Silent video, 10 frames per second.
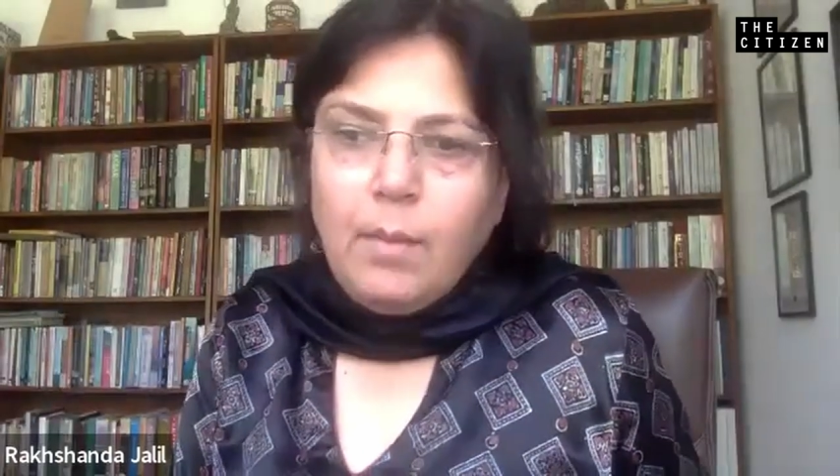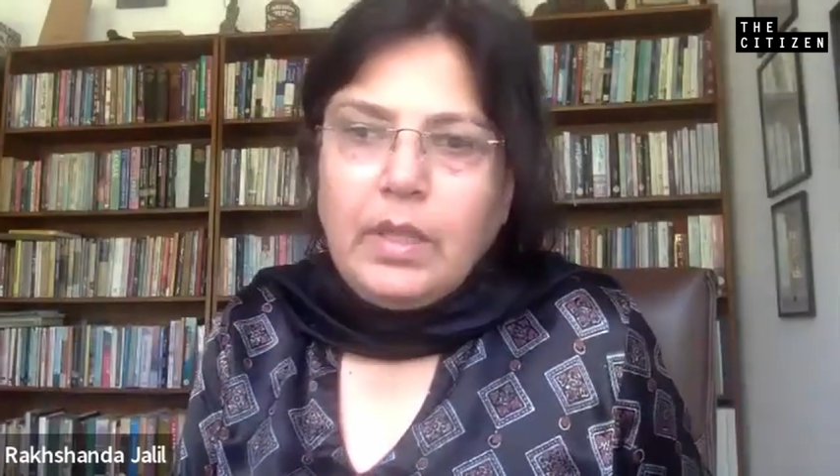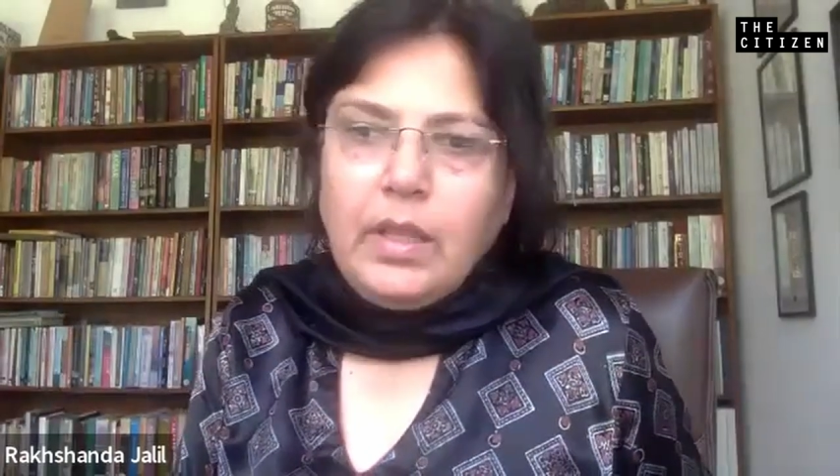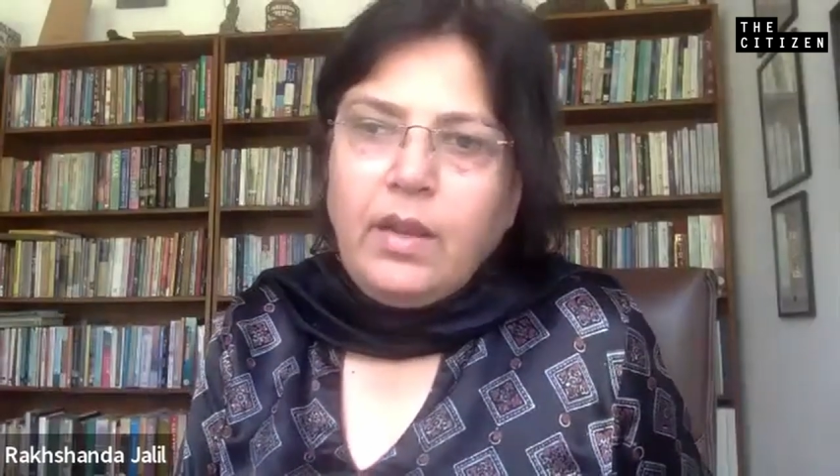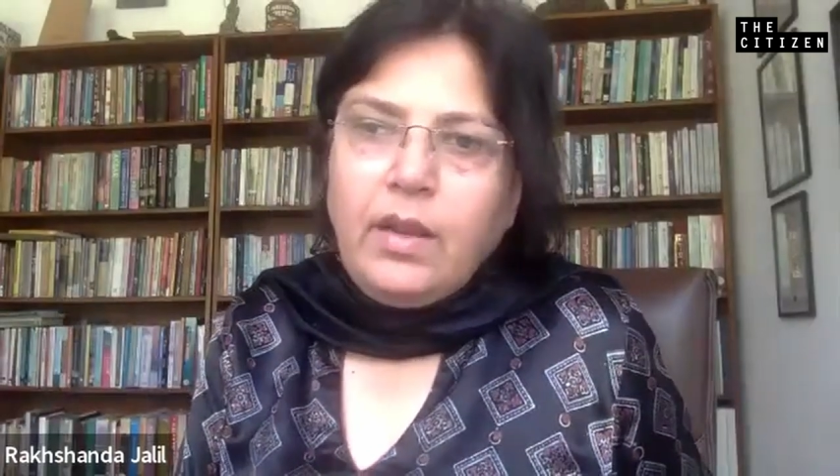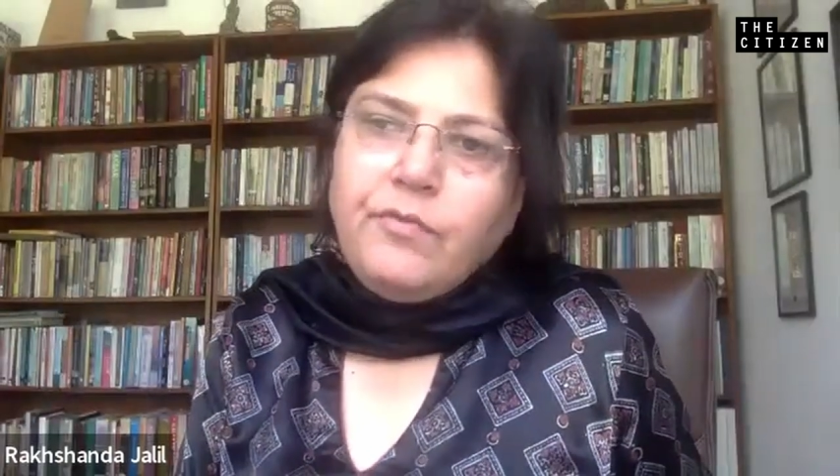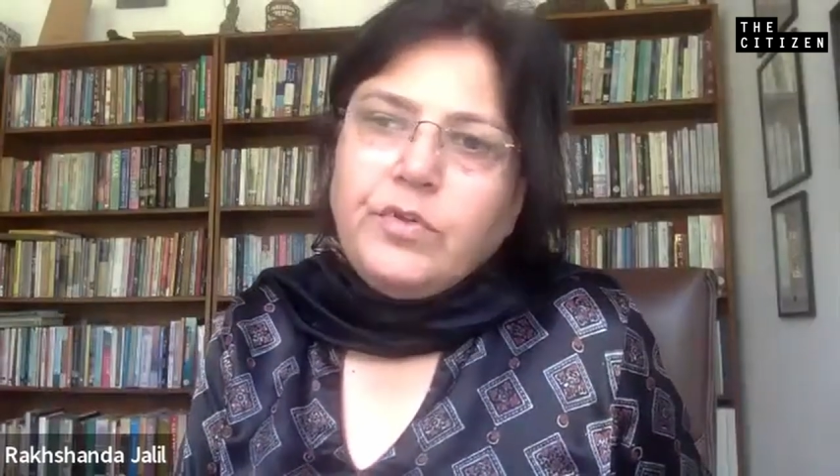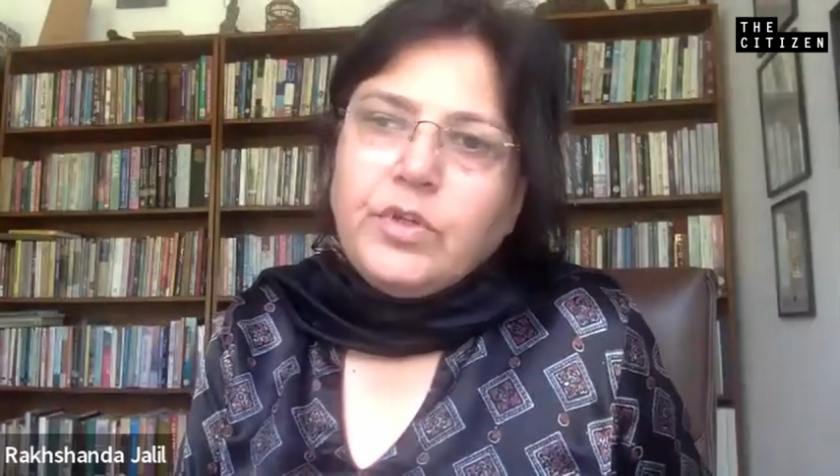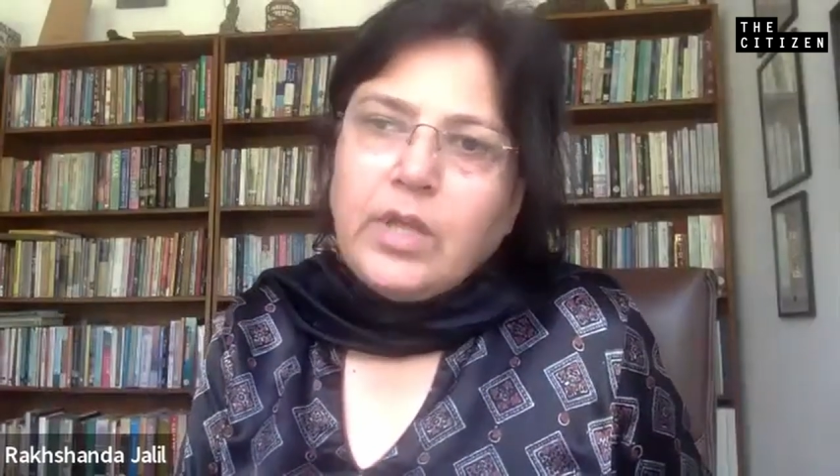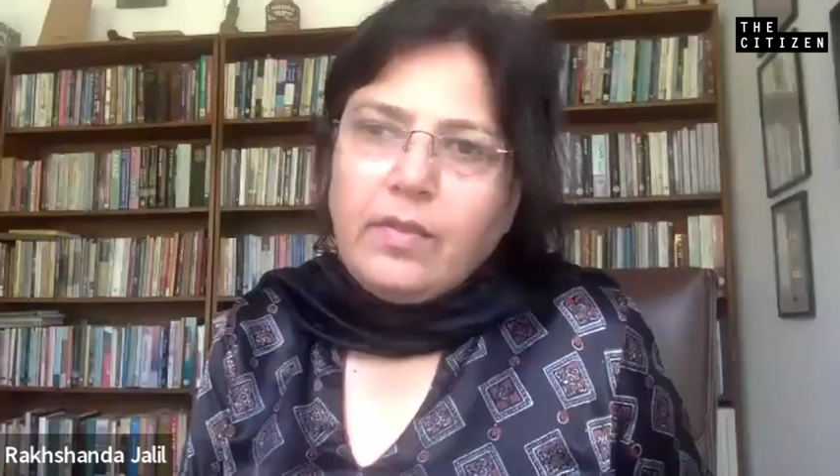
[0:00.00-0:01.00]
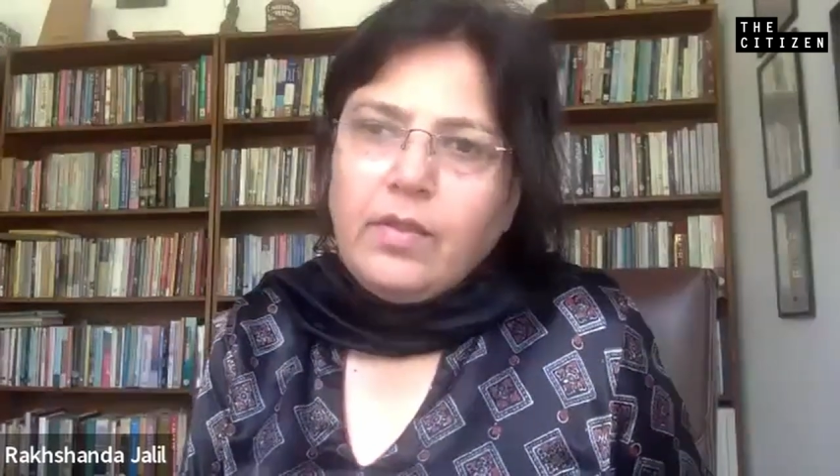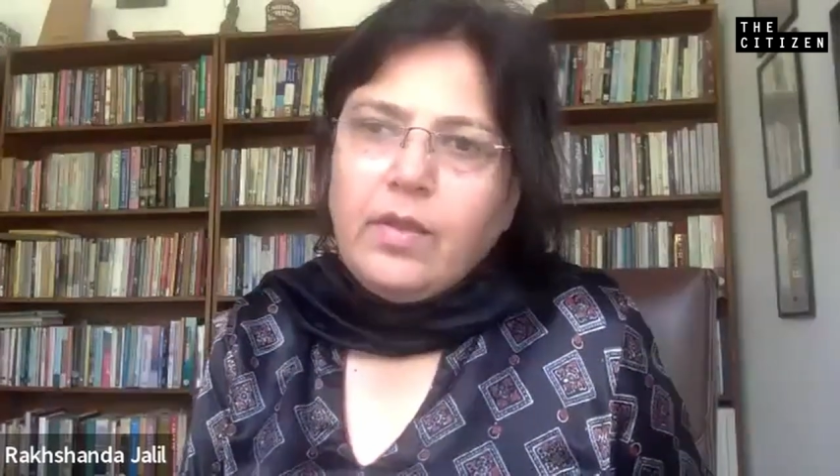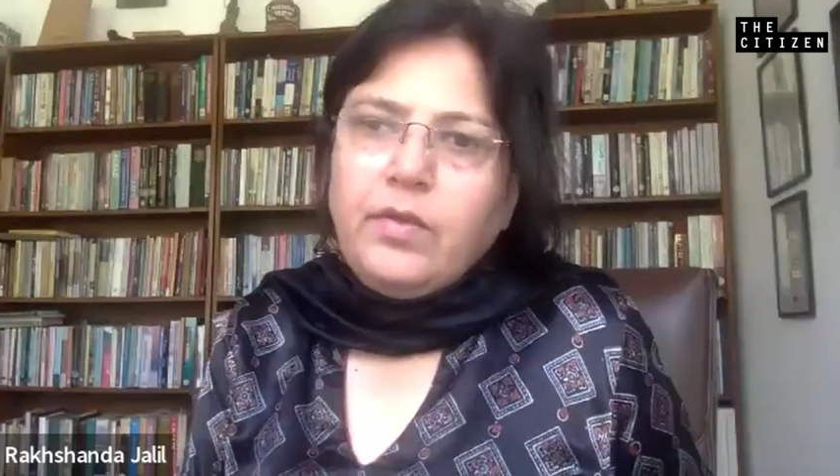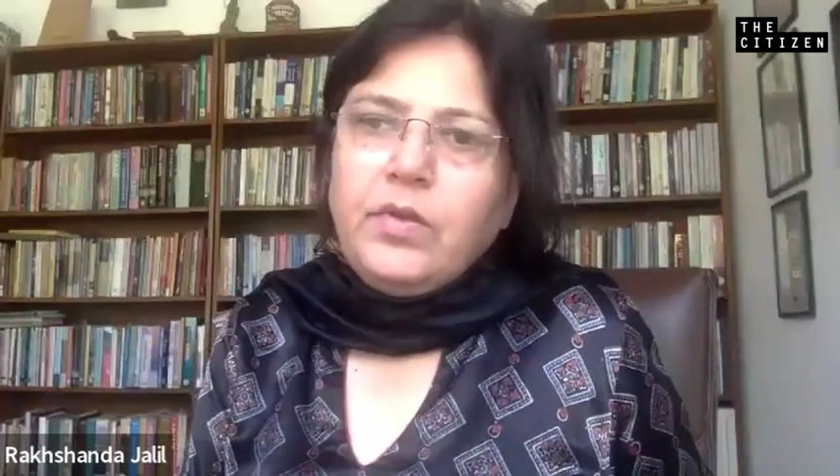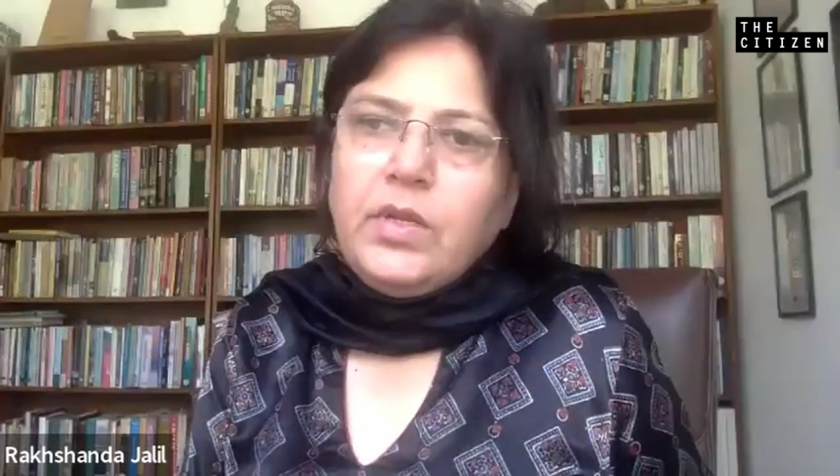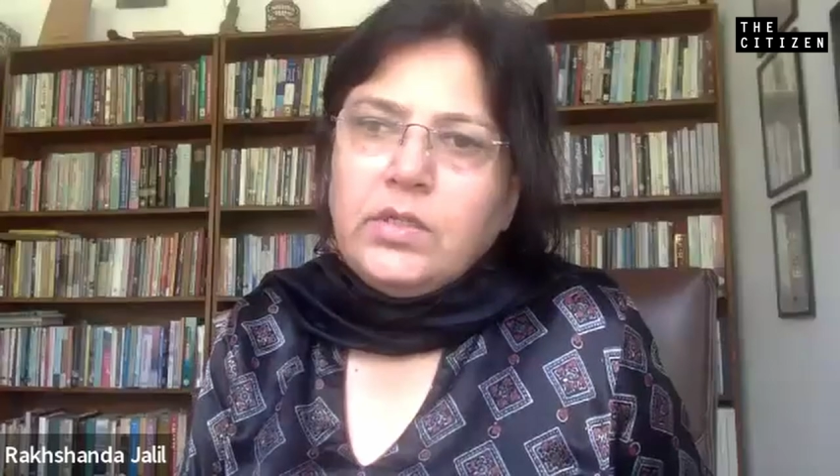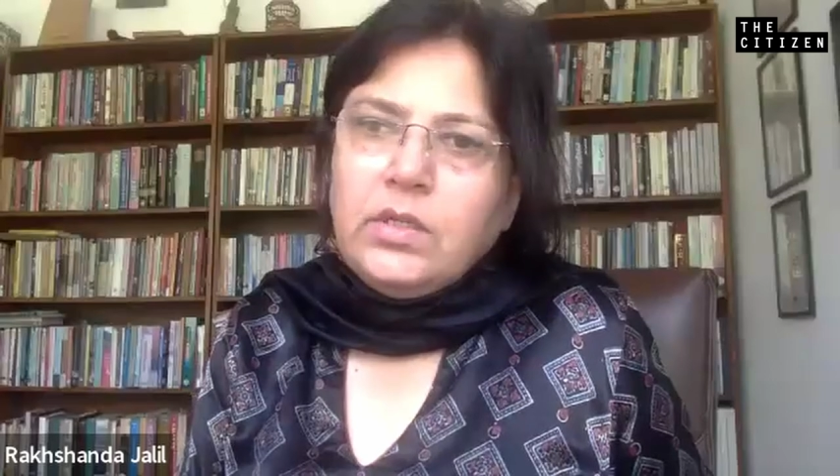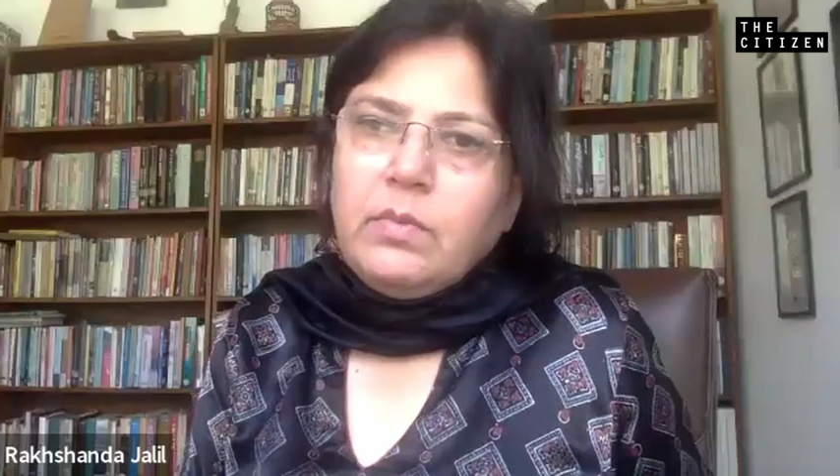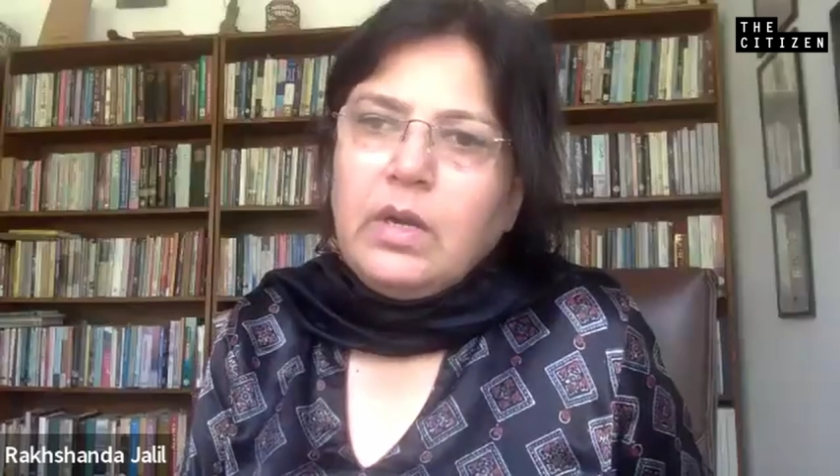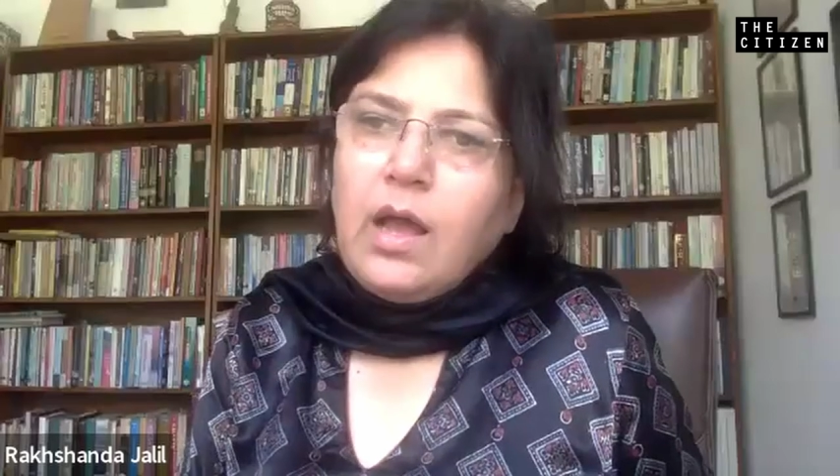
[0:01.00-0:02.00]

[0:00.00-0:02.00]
but they lived together in reasonable